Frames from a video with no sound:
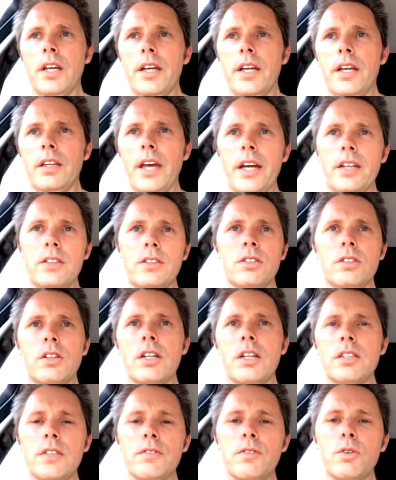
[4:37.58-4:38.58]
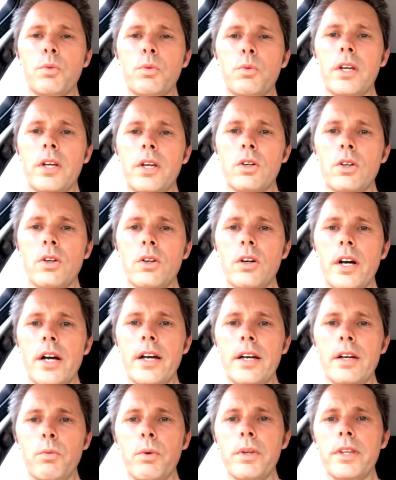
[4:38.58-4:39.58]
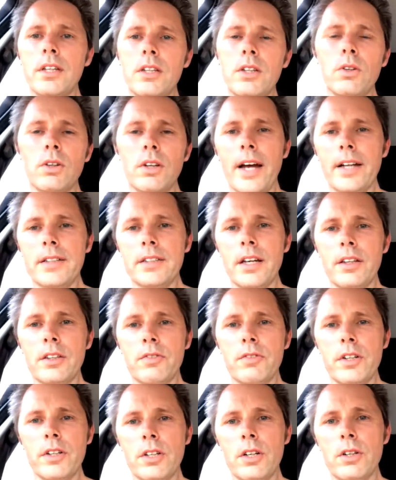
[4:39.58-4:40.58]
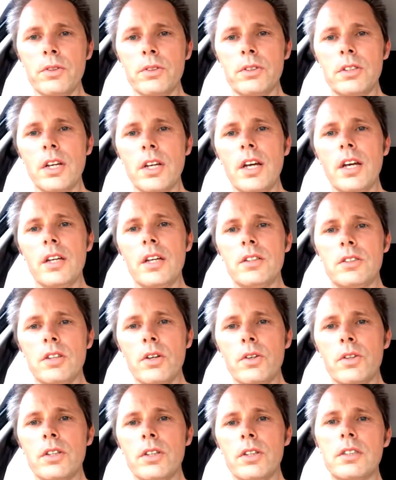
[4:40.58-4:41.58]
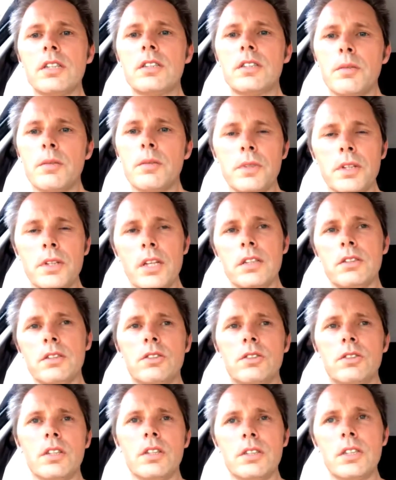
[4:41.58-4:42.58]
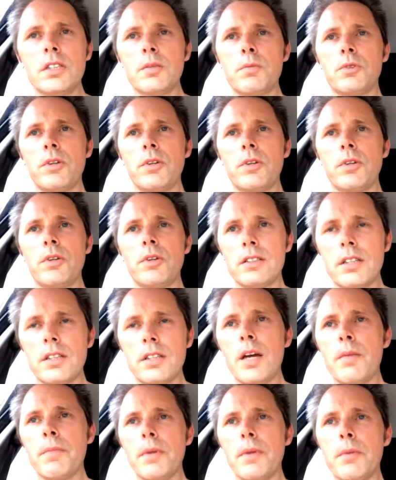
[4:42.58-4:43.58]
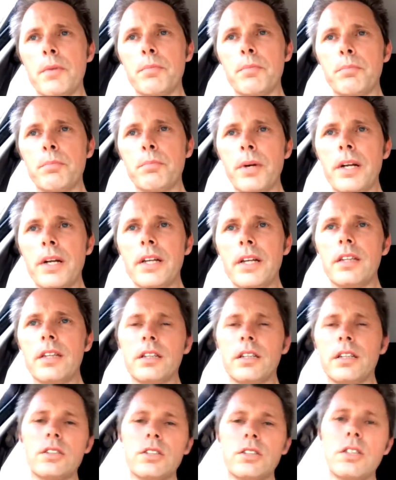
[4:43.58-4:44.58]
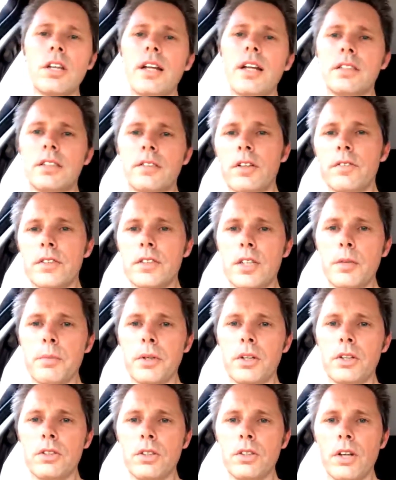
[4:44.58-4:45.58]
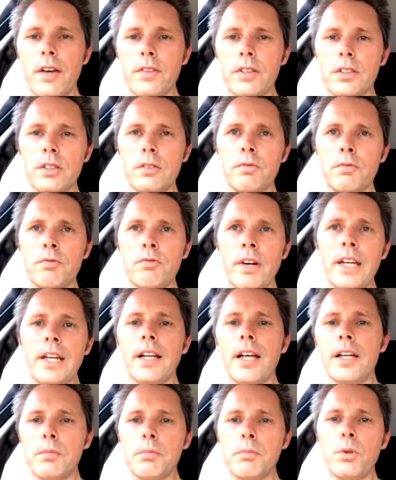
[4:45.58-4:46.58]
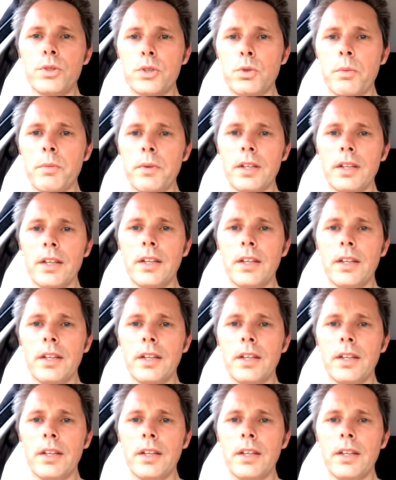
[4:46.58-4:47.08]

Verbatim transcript: exercise level where you're within your lactate thresholds. So yeah. the system is the system training is the same. The breathing is slightly different, obviously, because you're having to regulate it more swimming.